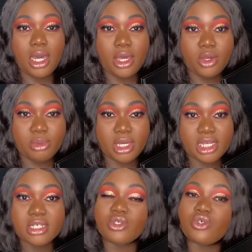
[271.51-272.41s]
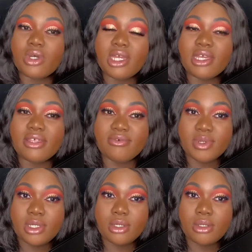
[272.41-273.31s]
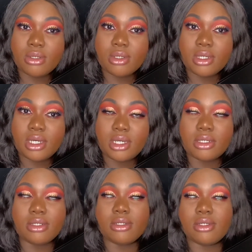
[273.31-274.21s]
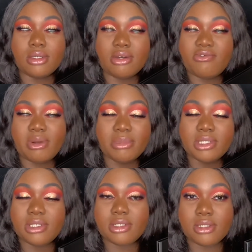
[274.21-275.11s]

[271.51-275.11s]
I hope you guys enjoy the video, and enough rambling.